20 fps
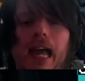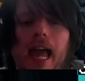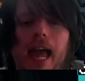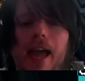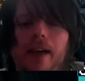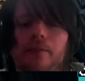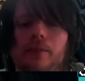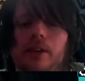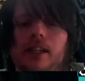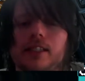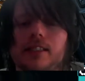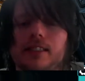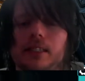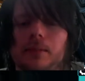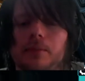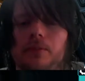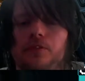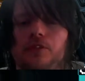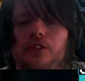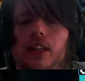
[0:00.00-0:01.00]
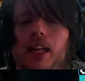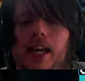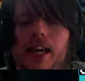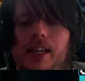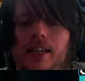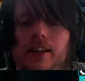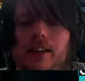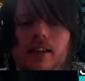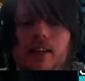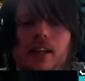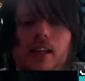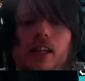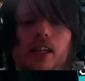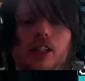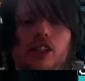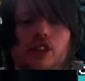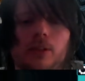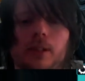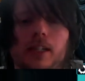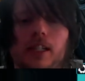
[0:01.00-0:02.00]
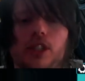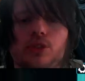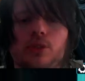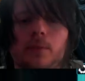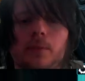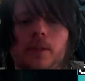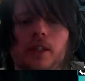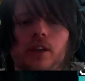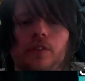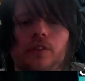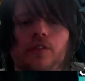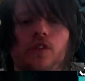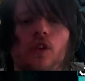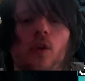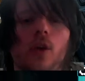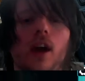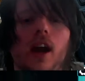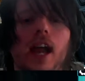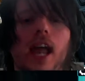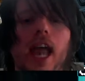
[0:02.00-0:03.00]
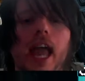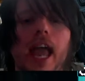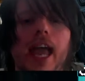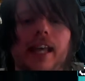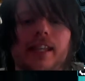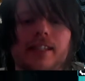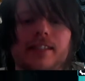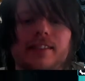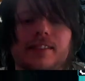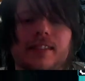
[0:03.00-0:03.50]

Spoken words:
and we're going to summon Flag. So we're going to tribute a 4 and a